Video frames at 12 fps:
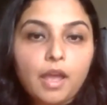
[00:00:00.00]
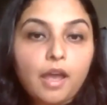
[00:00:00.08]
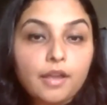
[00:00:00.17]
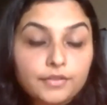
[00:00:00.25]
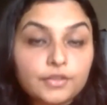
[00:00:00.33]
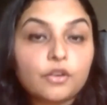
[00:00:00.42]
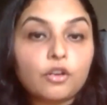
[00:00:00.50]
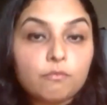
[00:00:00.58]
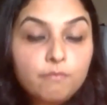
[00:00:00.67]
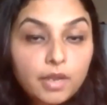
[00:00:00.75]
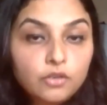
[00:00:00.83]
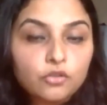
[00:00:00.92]
ask or
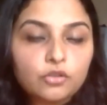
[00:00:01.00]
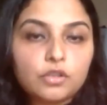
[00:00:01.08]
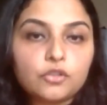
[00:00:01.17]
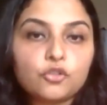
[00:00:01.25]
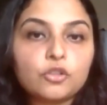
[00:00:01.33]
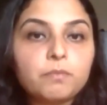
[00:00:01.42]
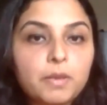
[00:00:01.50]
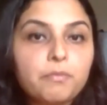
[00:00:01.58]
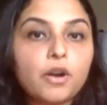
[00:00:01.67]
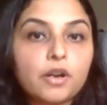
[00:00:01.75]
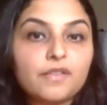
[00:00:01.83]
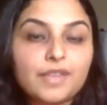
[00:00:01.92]
mention should be
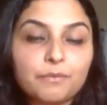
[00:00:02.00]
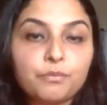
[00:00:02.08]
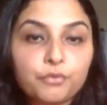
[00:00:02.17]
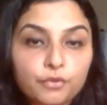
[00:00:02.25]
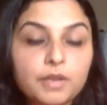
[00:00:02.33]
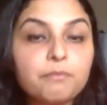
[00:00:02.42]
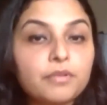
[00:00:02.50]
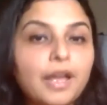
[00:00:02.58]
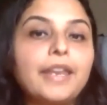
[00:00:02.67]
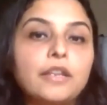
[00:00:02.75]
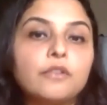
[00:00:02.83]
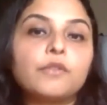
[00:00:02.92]
part of that
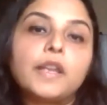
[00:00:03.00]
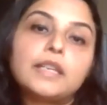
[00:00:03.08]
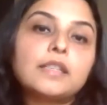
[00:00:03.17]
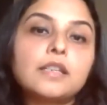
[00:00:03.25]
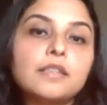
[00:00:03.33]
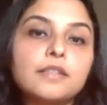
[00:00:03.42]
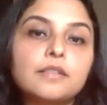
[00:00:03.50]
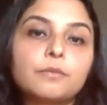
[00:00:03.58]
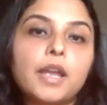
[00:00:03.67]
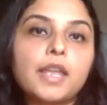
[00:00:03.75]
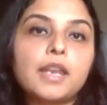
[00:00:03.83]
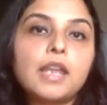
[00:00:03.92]
pre-planning readiness,
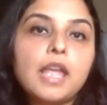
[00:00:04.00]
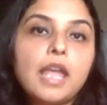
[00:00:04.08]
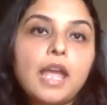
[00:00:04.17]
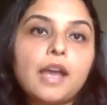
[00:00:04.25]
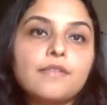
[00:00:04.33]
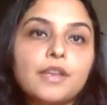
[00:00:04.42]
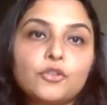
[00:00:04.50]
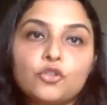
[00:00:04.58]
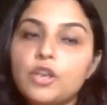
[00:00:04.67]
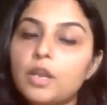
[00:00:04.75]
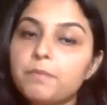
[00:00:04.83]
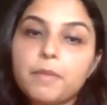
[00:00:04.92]
right? And that
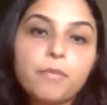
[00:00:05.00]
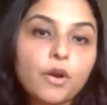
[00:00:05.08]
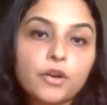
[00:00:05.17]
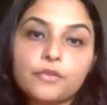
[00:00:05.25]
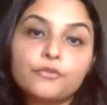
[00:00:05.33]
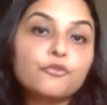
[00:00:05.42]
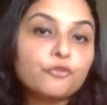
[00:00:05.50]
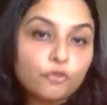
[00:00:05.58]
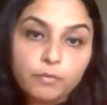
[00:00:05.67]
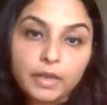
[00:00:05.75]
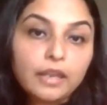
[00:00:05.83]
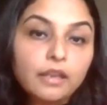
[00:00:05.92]
should not be part of
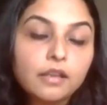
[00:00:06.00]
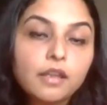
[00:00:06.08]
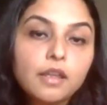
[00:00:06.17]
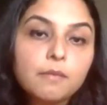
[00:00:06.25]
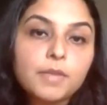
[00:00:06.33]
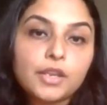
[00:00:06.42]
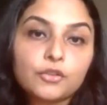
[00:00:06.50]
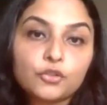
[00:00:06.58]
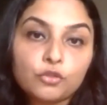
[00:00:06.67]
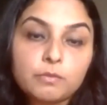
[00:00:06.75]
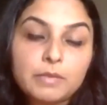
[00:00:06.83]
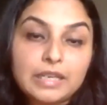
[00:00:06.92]
grooming, because
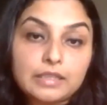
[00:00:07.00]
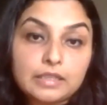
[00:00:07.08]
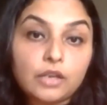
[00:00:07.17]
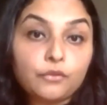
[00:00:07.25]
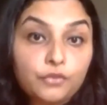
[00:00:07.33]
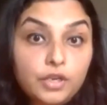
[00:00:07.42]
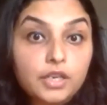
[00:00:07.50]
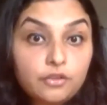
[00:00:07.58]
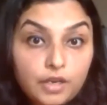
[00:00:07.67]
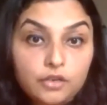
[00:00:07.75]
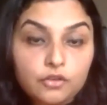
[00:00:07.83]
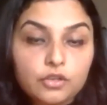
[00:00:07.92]
grooming is done for
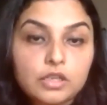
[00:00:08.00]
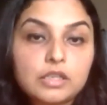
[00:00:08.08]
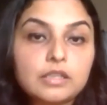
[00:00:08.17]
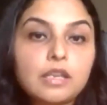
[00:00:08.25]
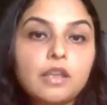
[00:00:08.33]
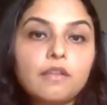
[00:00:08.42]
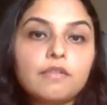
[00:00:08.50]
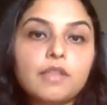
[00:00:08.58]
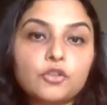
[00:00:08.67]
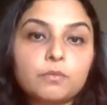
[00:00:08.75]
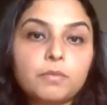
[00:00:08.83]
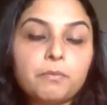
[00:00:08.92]
iterations.
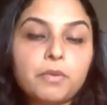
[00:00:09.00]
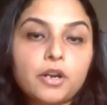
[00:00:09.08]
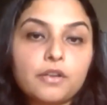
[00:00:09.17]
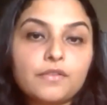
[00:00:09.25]
That should be part